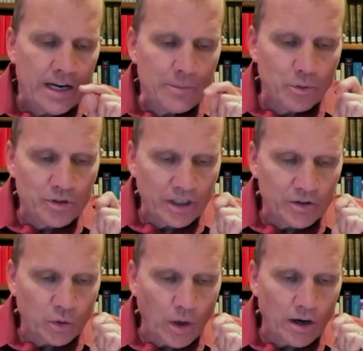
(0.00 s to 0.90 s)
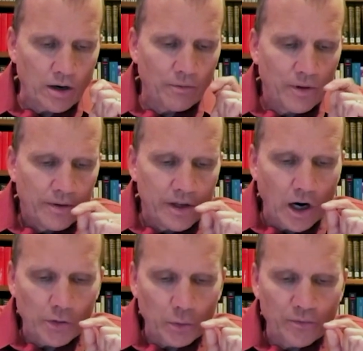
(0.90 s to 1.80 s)
Hebrews six twelve,
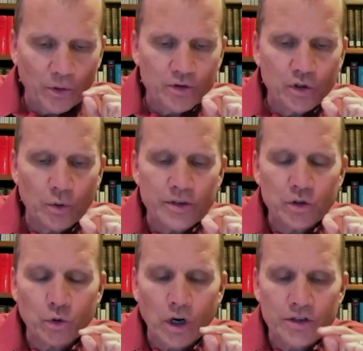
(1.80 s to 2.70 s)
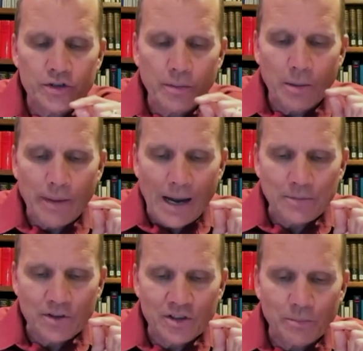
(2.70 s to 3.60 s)
the author refers to instructions about
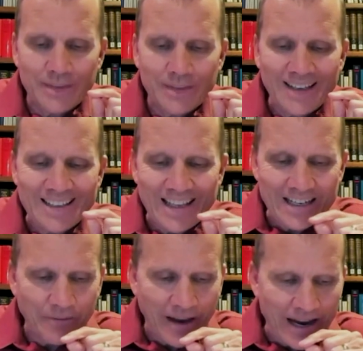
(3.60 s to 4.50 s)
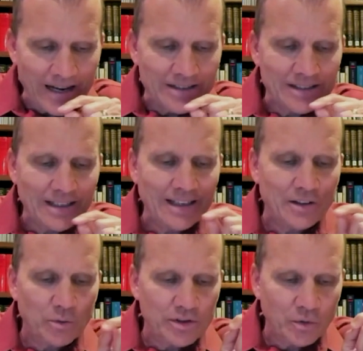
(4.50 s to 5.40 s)
baptism and the laying of hands
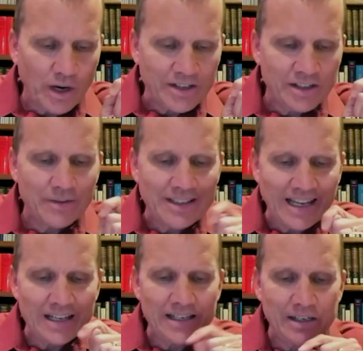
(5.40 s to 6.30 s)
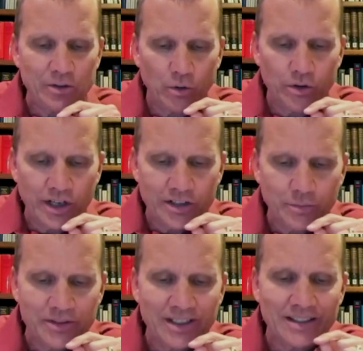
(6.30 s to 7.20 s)
and the resurrection of the dead and eternal
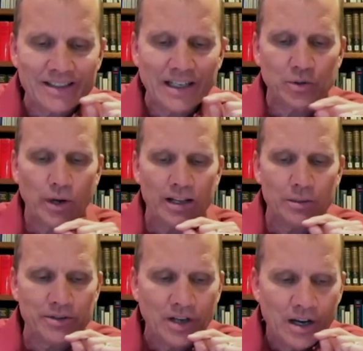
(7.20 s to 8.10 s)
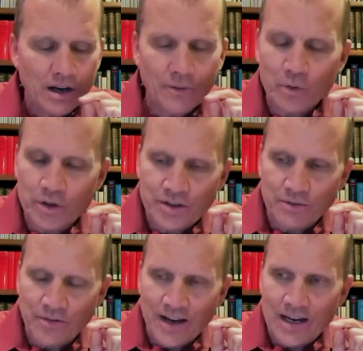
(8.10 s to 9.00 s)
judgments as essential elements of
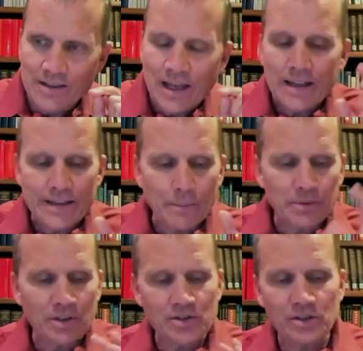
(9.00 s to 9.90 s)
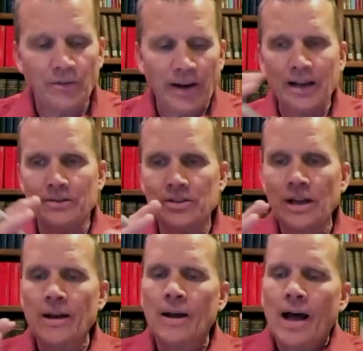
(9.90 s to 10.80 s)
Christian faith, the imposition of hands.